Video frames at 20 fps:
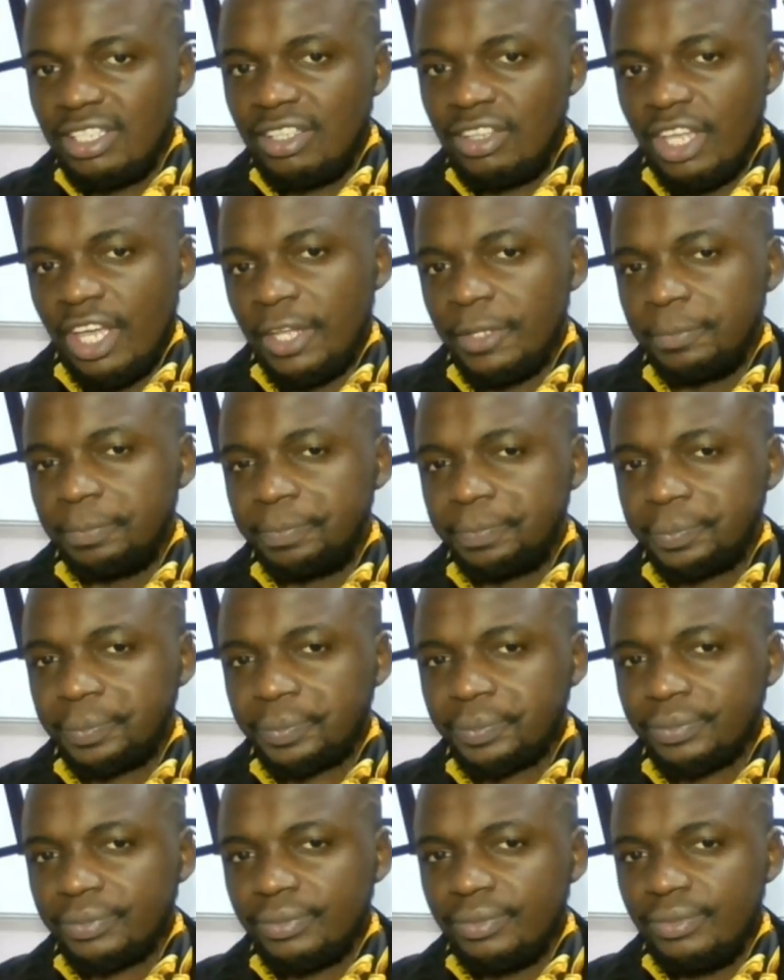then
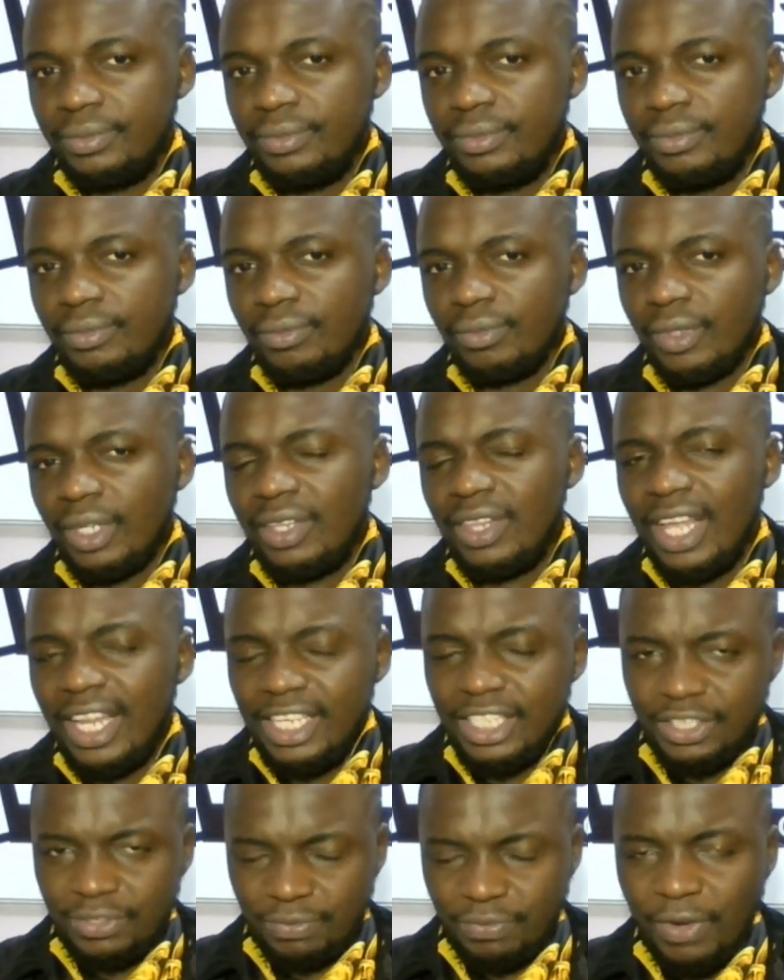
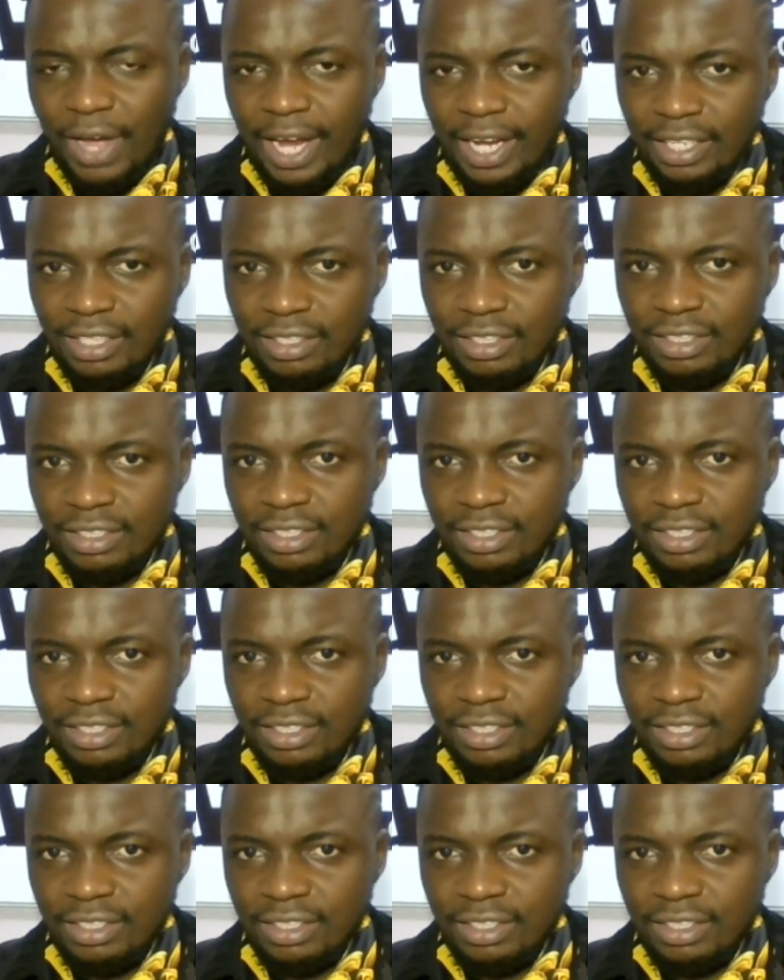that is fine.